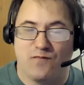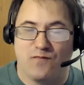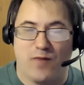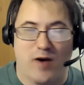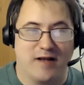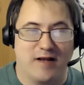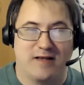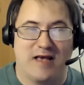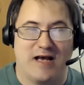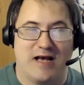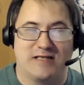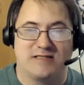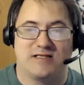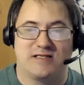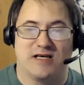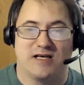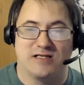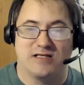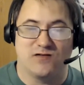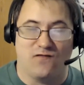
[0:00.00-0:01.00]

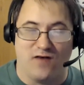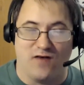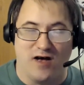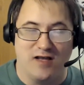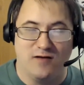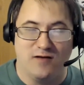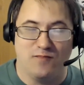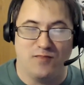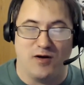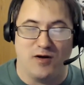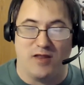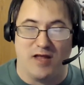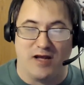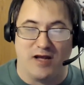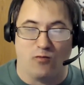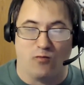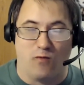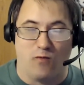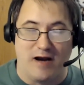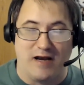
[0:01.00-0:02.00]
Podcasting is fun, but like
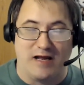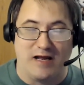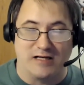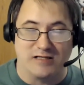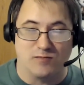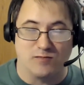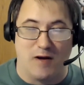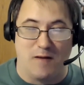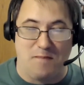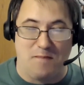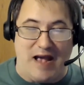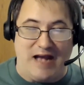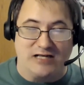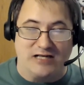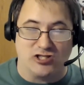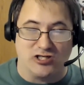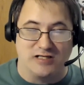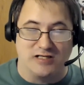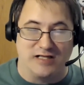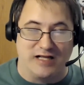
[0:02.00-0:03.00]
writing is my
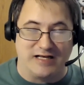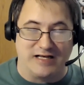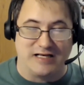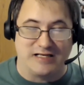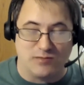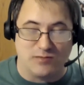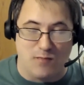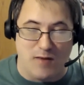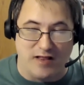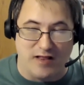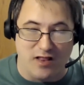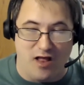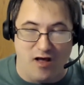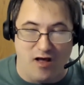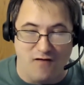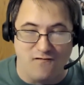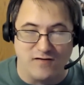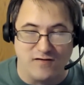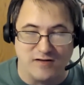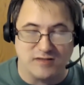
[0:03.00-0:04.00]
passion. Like it's my
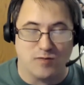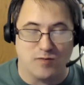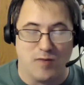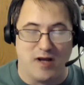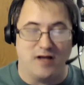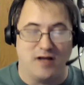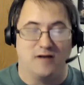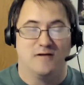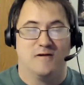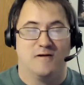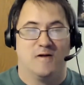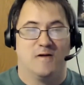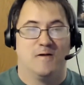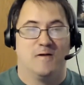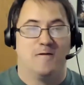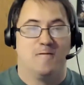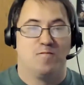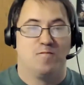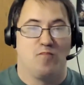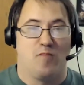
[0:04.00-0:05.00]
love. It's my
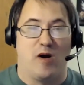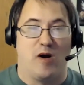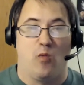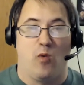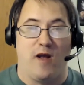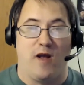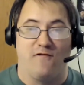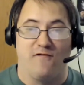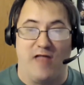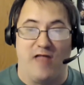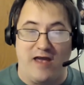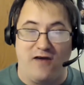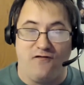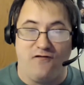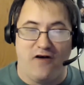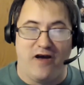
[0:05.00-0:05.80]
my way of life.